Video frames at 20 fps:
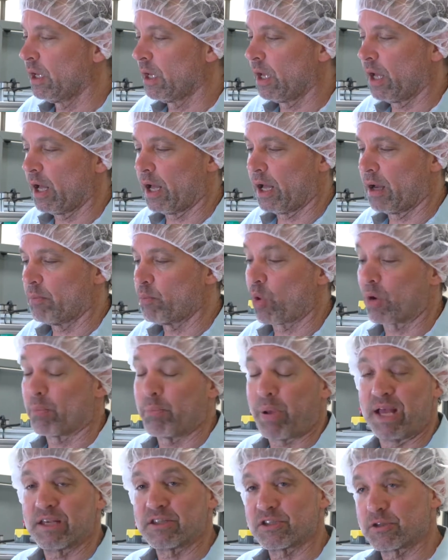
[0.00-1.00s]
more
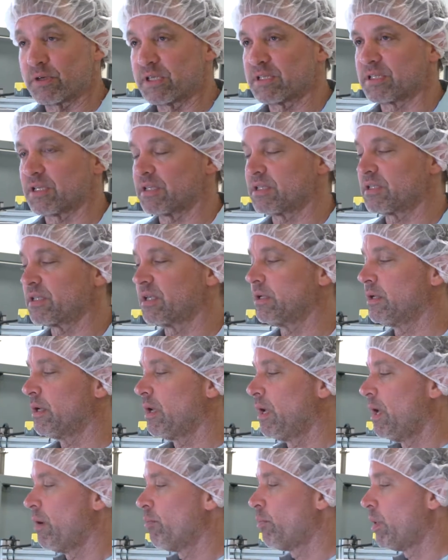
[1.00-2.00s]
pest resistant,
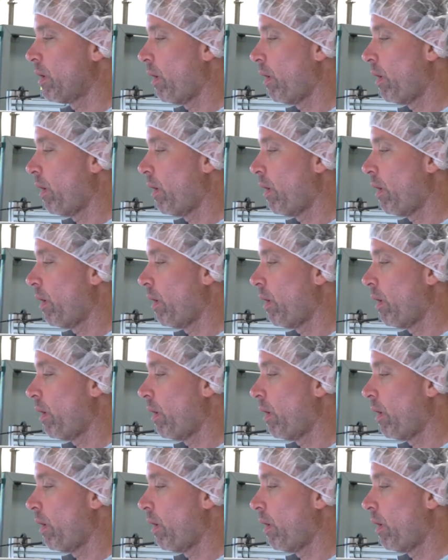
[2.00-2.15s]
but